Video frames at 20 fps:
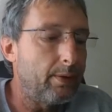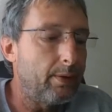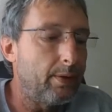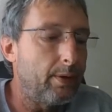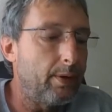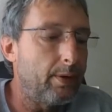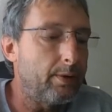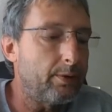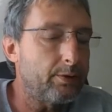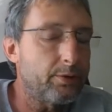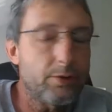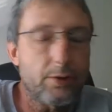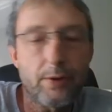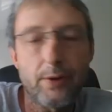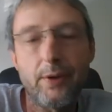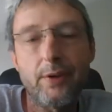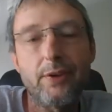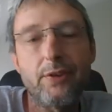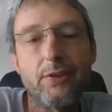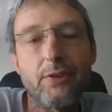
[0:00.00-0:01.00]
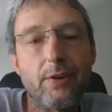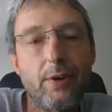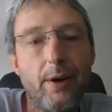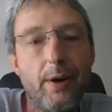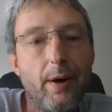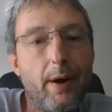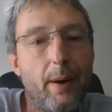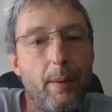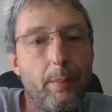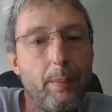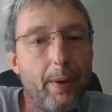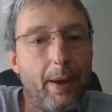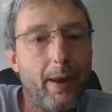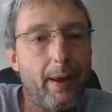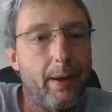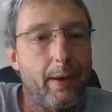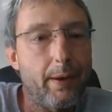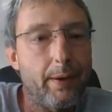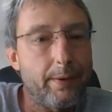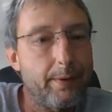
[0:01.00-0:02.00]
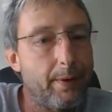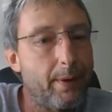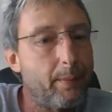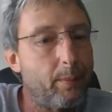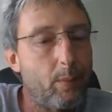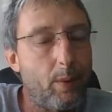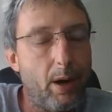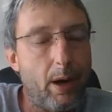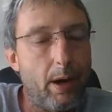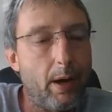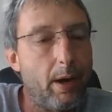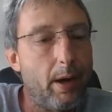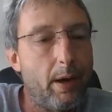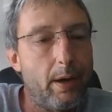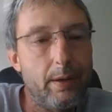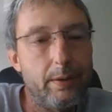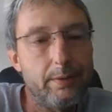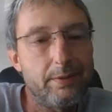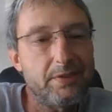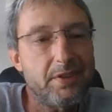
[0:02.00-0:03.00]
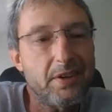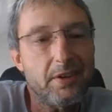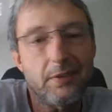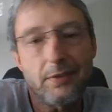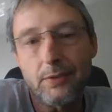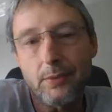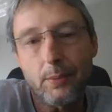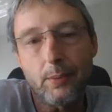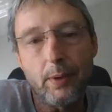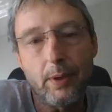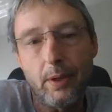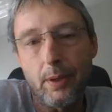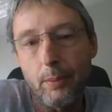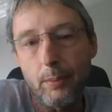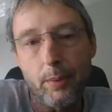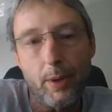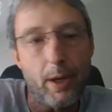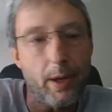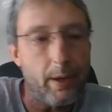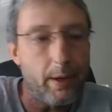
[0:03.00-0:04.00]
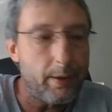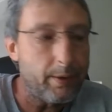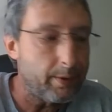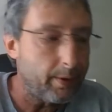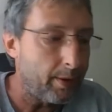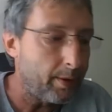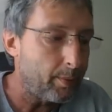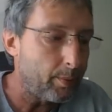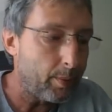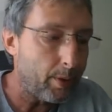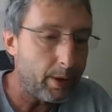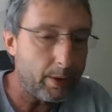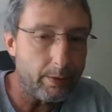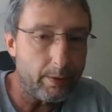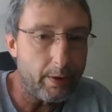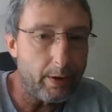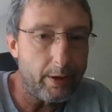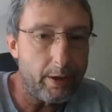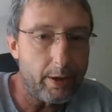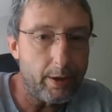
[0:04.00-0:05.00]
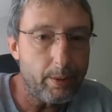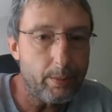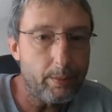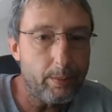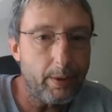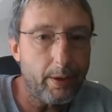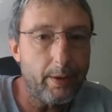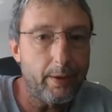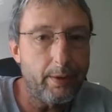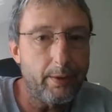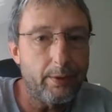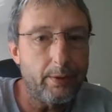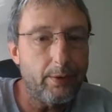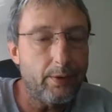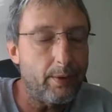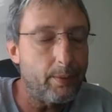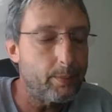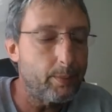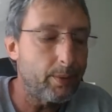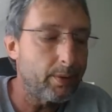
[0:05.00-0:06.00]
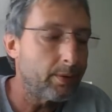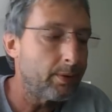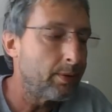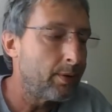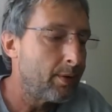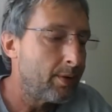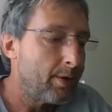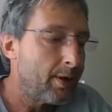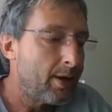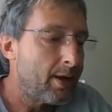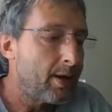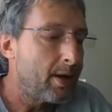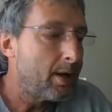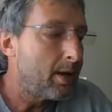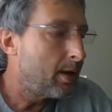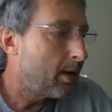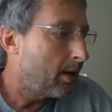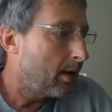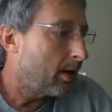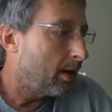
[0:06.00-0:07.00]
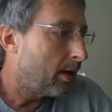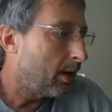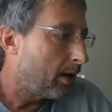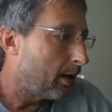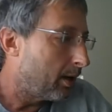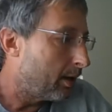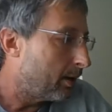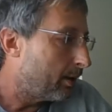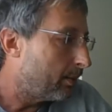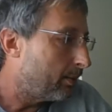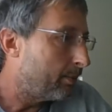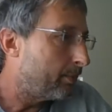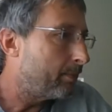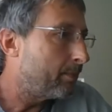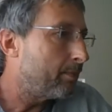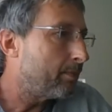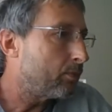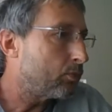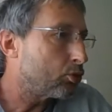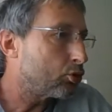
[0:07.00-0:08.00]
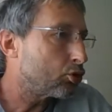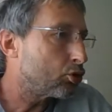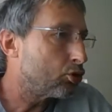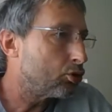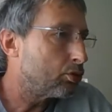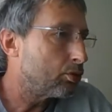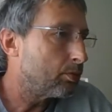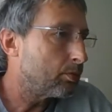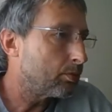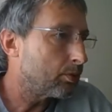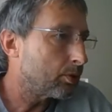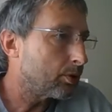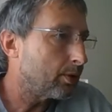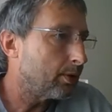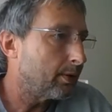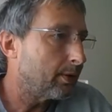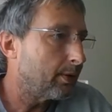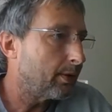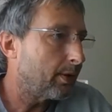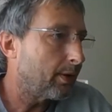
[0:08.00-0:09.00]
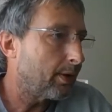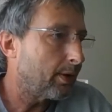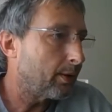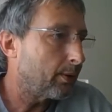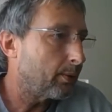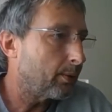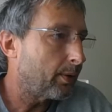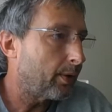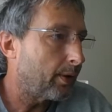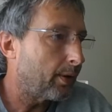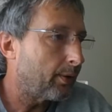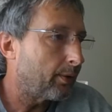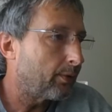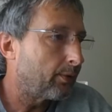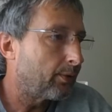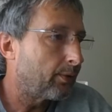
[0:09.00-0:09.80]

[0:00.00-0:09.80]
Android Star app ahead of time, I just went and bought a DMR radio, plain and simple. Trying to think what else.